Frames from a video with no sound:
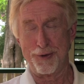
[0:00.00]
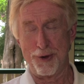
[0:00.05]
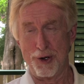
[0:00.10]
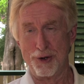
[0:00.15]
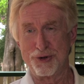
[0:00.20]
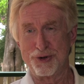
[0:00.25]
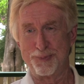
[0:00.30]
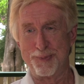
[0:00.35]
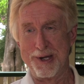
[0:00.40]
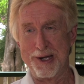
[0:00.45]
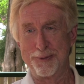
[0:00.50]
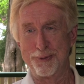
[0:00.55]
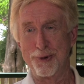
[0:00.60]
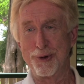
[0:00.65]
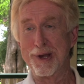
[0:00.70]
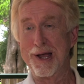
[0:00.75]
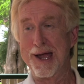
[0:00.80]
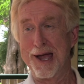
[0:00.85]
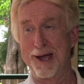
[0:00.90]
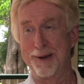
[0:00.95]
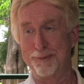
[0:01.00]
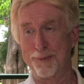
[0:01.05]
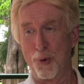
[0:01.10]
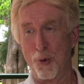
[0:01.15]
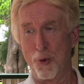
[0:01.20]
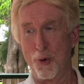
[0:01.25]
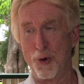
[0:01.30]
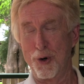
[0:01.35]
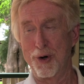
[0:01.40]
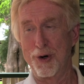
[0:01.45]
of those people and
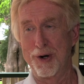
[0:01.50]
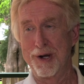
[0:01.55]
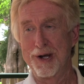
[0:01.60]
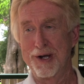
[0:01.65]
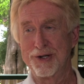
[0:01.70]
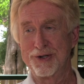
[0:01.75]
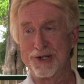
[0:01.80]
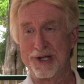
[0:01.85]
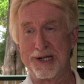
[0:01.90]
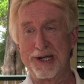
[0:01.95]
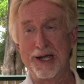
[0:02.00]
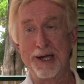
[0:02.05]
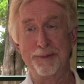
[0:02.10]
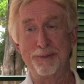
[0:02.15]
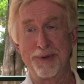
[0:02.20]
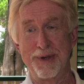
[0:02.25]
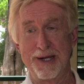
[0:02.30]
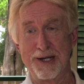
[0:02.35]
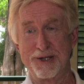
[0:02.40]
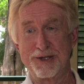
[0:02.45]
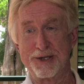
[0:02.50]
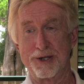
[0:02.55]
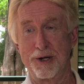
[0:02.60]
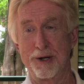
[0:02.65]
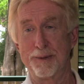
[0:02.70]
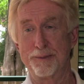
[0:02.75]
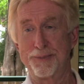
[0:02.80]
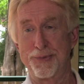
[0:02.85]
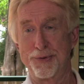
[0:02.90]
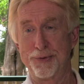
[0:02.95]
more to keep these
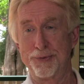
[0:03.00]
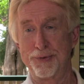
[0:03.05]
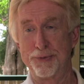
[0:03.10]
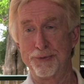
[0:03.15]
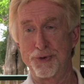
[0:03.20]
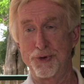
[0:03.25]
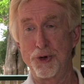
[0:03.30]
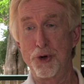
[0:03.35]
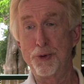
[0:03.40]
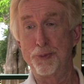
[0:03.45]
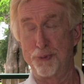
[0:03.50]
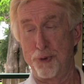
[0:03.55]
two